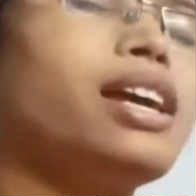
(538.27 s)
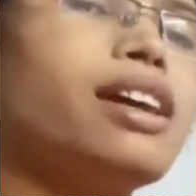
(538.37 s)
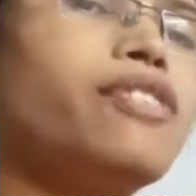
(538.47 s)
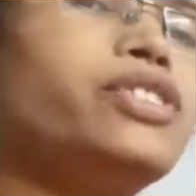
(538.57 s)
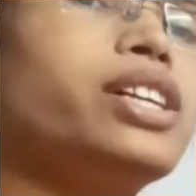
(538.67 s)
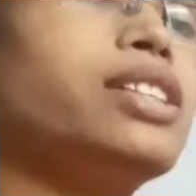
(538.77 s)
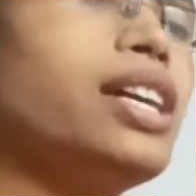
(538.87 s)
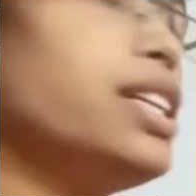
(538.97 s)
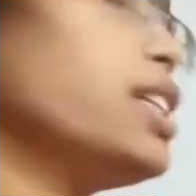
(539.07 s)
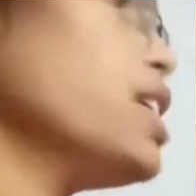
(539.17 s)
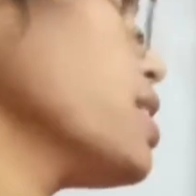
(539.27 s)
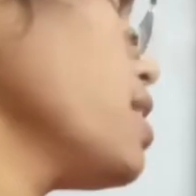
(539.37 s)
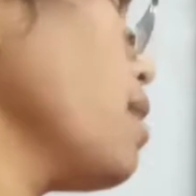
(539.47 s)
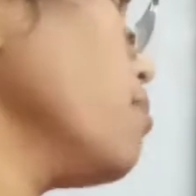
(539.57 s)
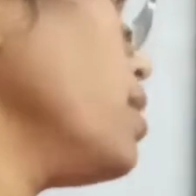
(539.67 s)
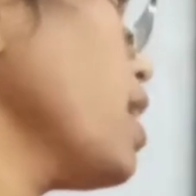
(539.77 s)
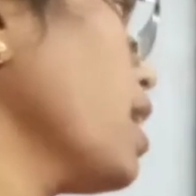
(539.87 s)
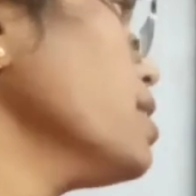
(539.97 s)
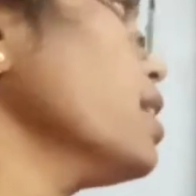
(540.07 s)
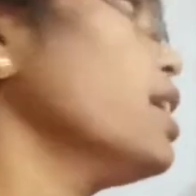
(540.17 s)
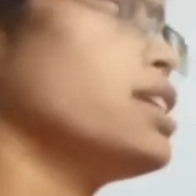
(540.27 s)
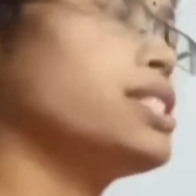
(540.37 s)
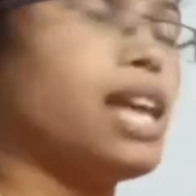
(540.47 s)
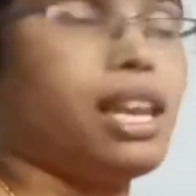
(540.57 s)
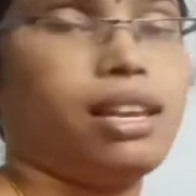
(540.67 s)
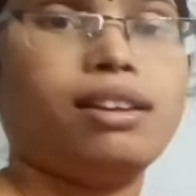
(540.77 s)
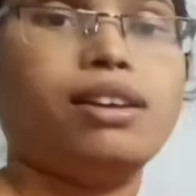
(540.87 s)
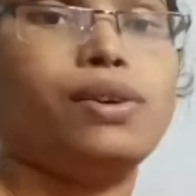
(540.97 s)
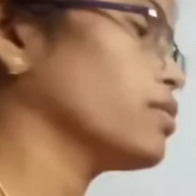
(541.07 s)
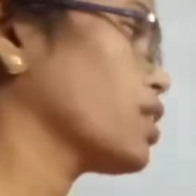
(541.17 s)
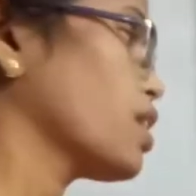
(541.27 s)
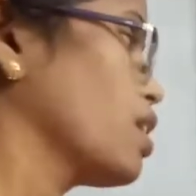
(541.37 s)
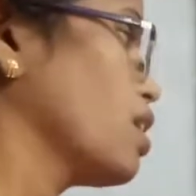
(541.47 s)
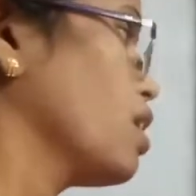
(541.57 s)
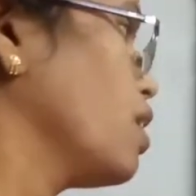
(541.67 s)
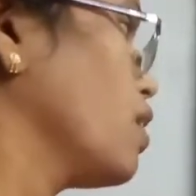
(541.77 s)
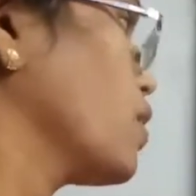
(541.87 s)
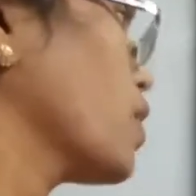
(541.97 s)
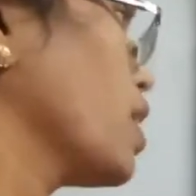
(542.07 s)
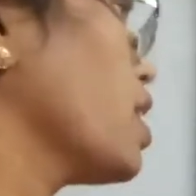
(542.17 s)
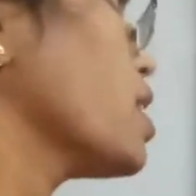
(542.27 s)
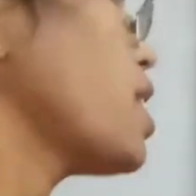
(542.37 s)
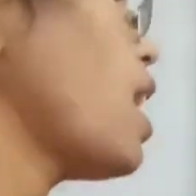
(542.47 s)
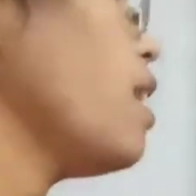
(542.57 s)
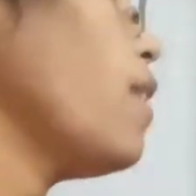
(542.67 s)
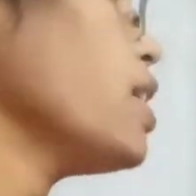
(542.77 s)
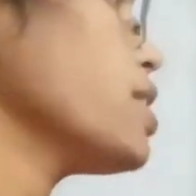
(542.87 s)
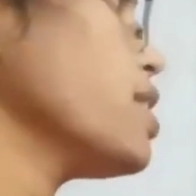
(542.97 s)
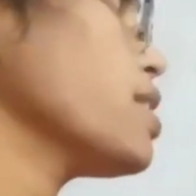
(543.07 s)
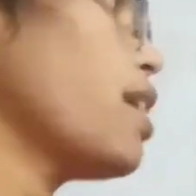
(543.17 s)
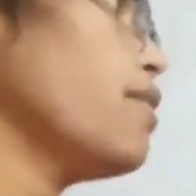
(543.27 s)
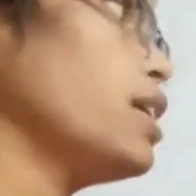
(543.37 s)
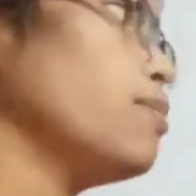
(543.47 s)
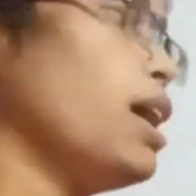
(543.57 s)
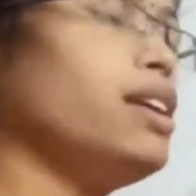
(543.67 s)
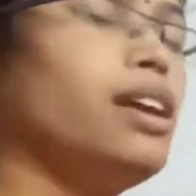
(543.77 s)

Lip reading: after that, it is named as cell. Okay. Cell was discovered by